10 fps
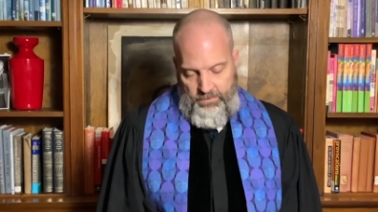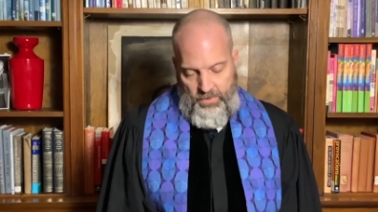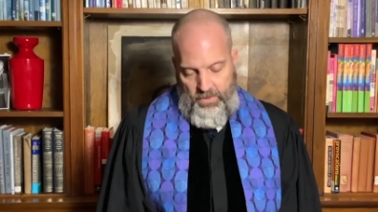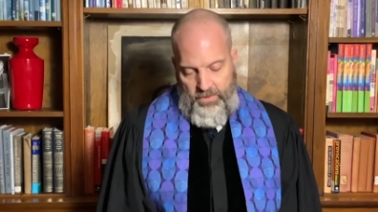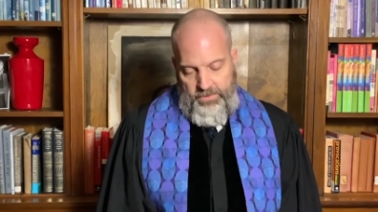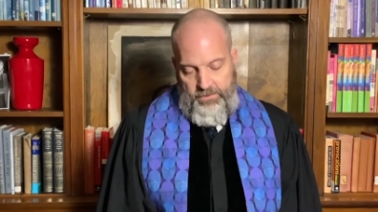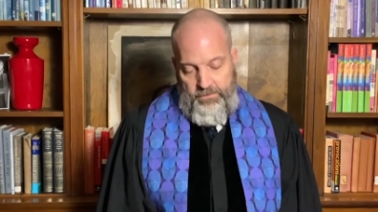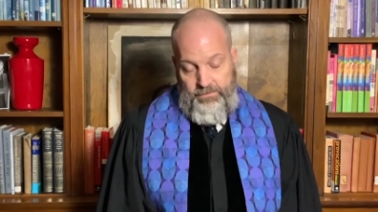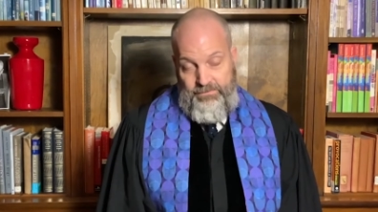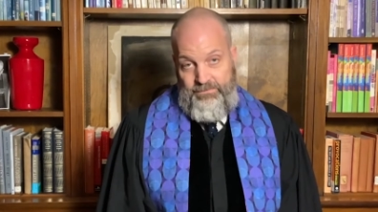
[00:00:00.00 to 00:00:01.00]
Paul's,
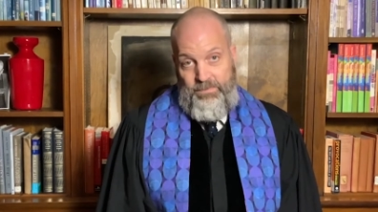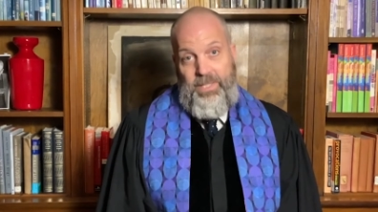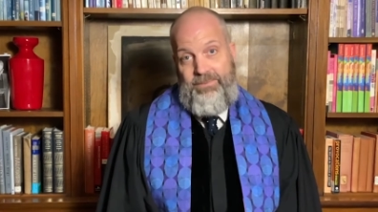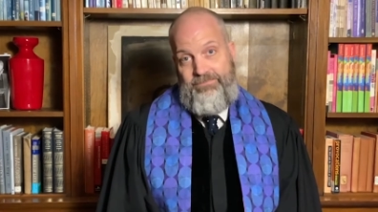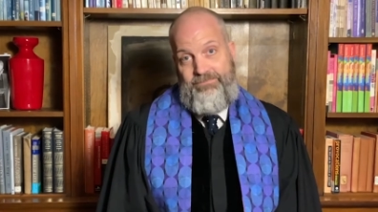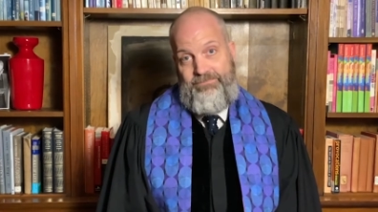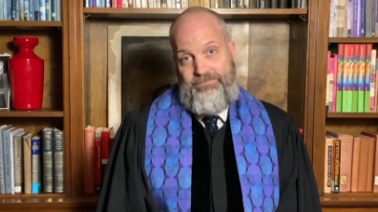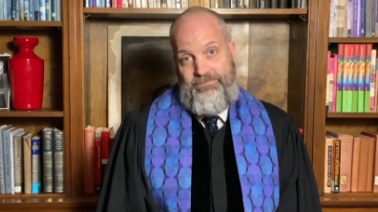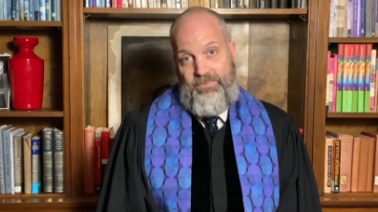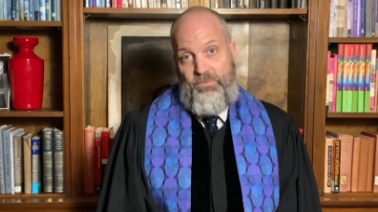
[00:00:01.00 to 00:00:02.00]
but
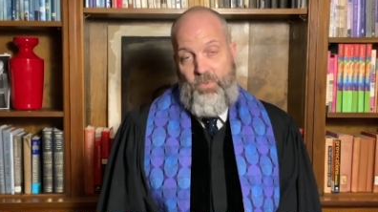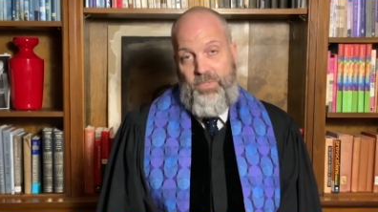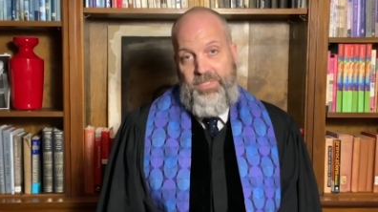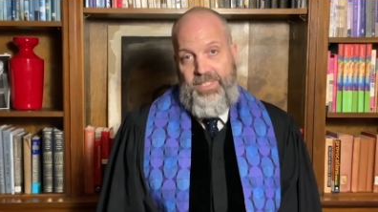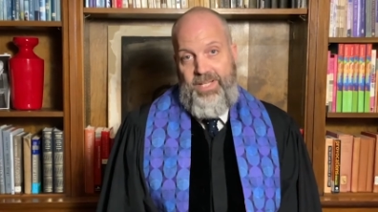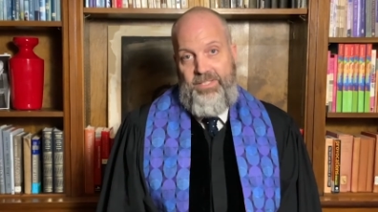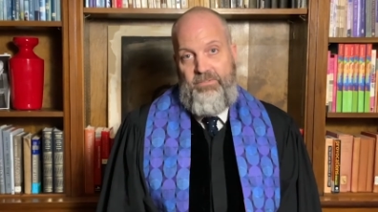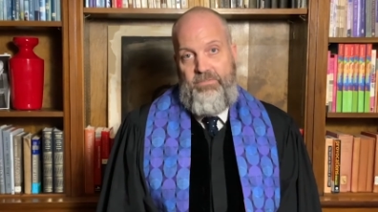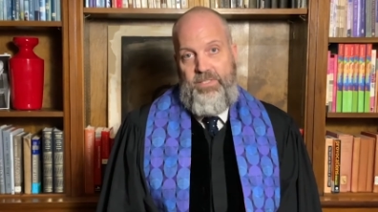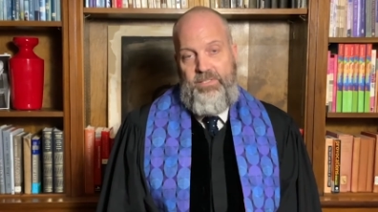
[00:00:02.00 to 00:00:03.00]
of course I got
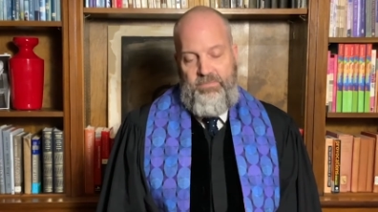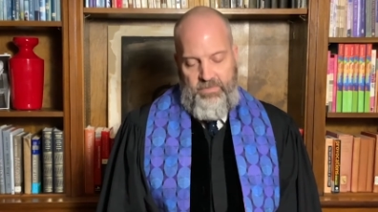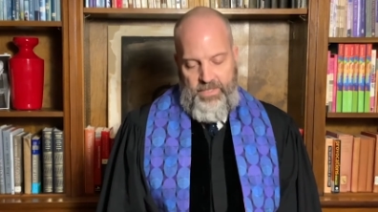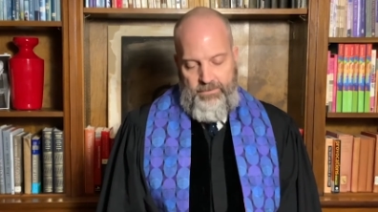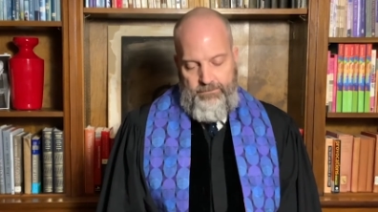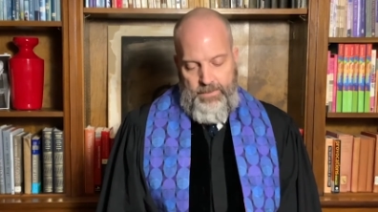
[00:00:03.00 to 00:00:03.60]
defensive, right?